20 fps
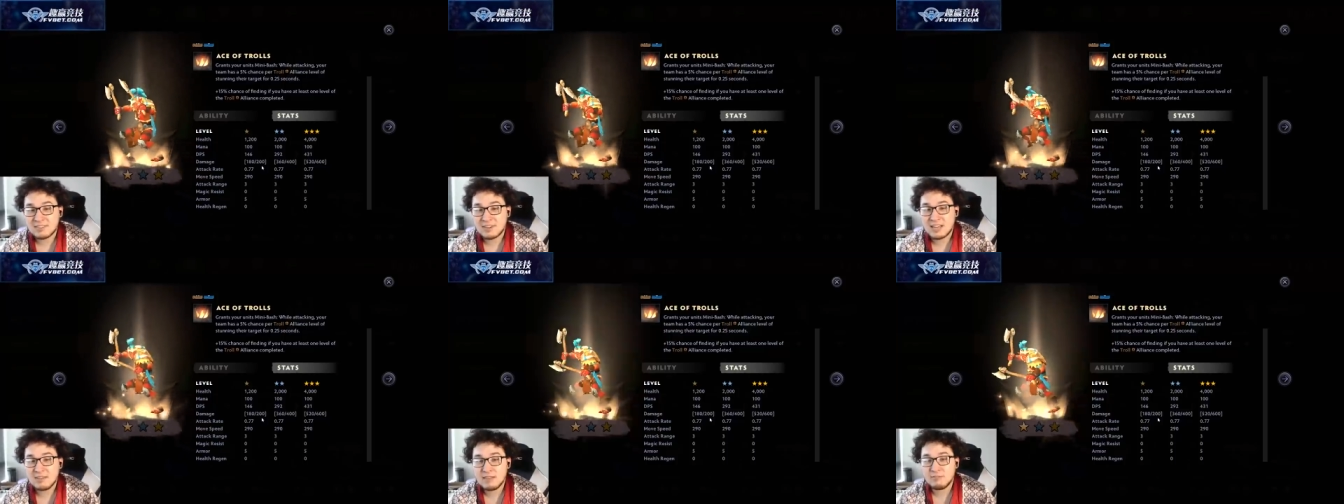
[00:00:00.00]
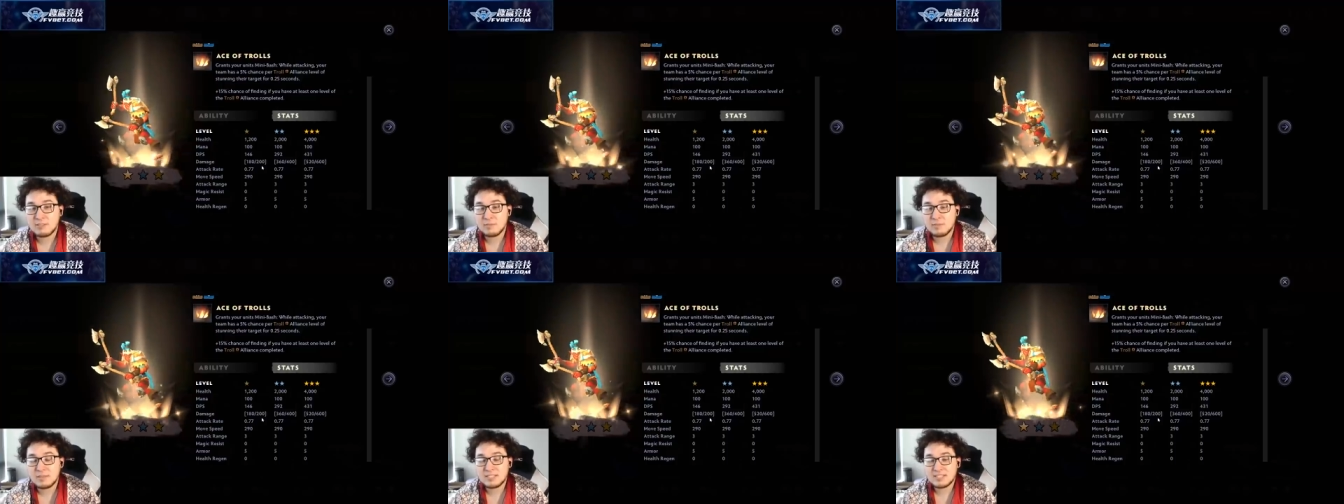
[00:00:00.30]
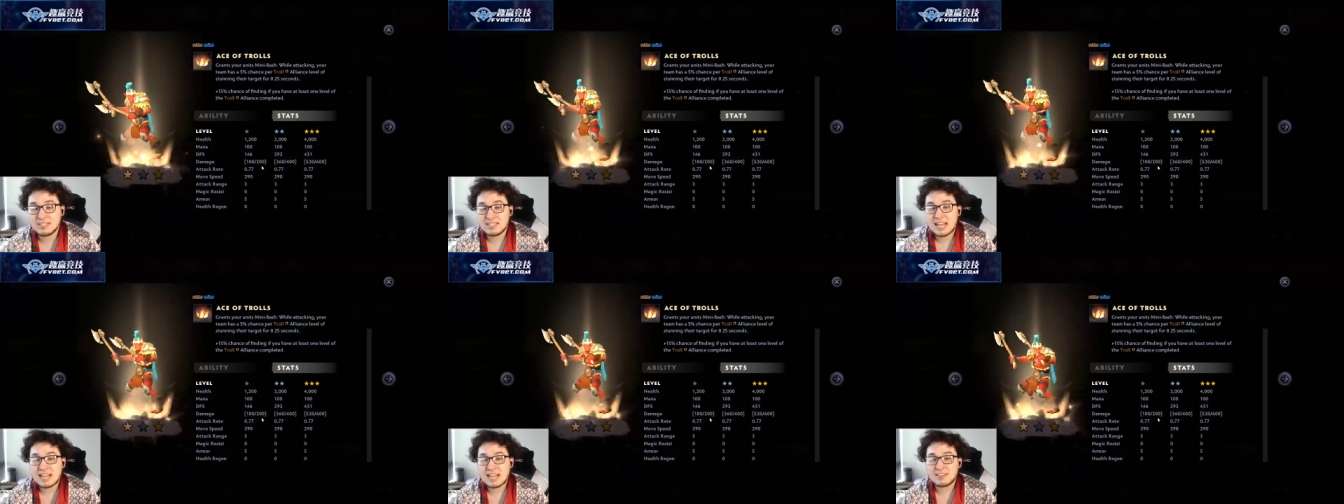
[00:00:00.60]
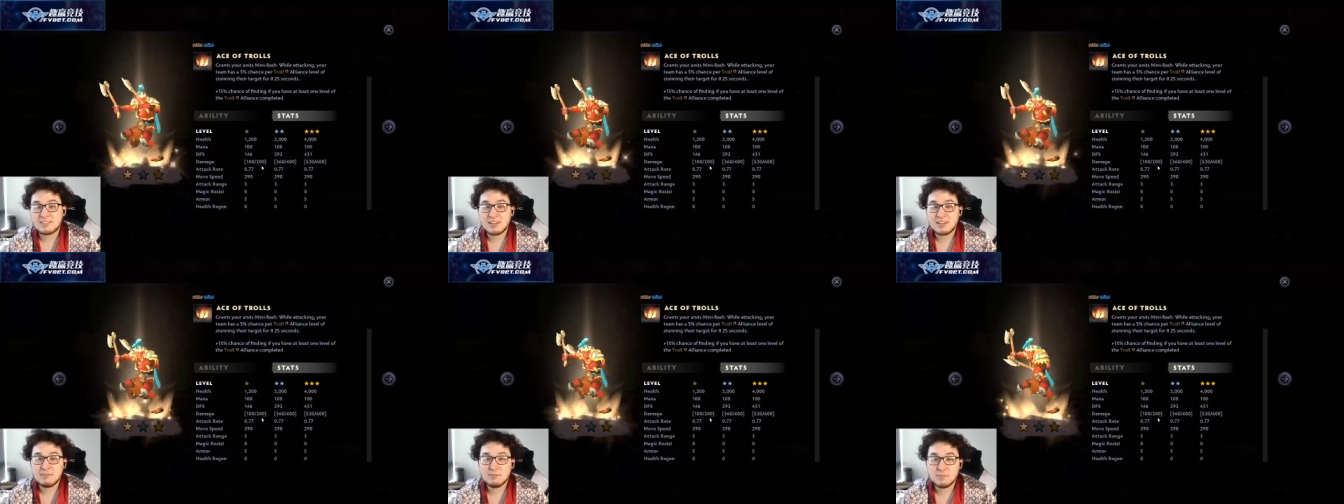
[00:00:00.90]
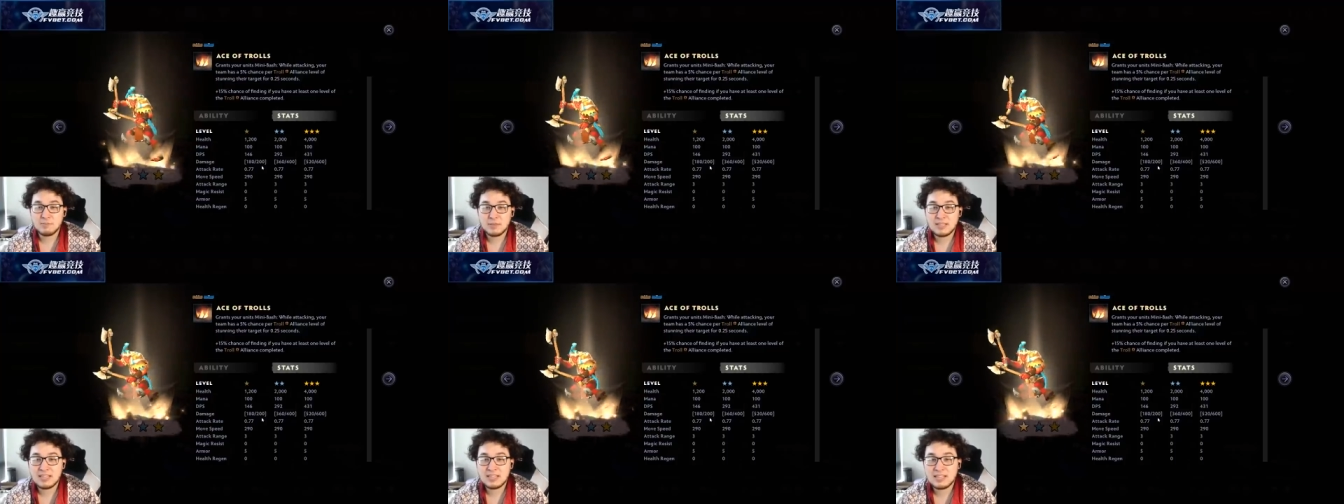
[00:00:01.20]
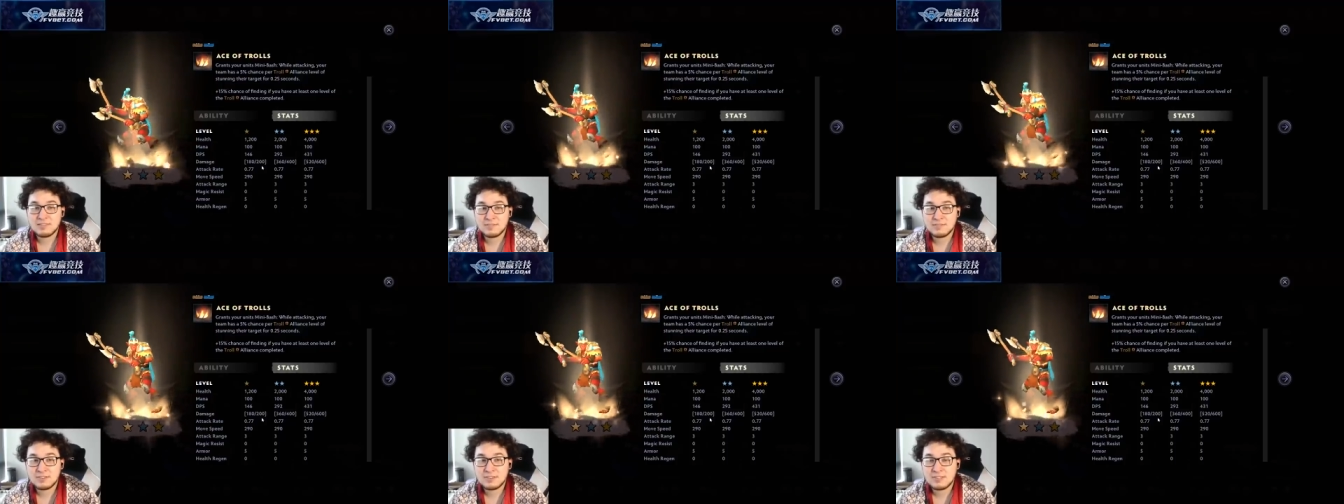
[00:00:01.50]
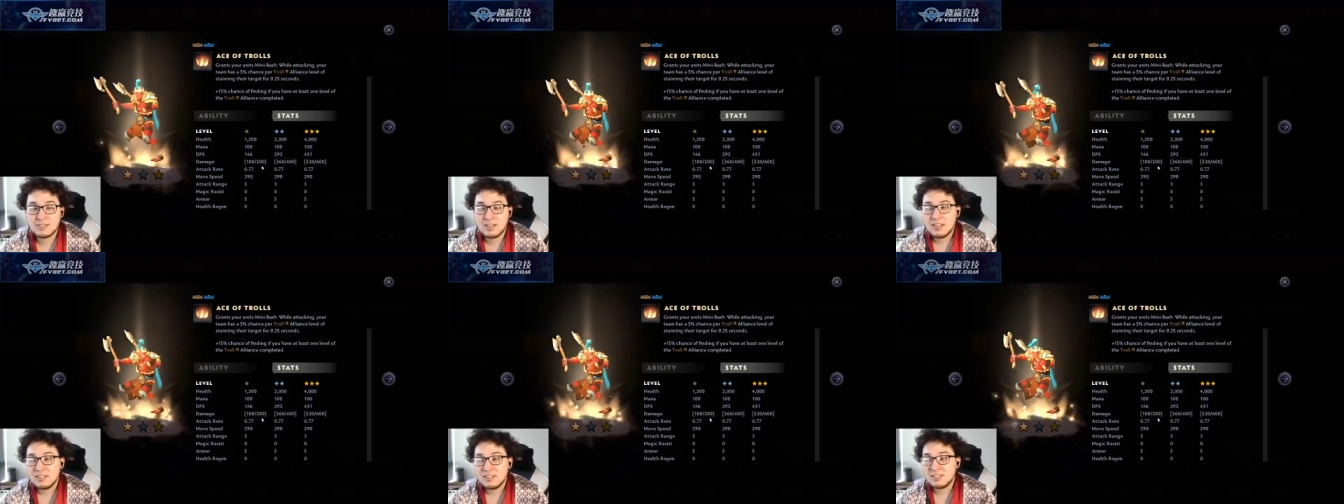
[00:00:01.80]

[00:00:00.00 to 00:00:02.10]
right? Which means attack rate would be the inverse.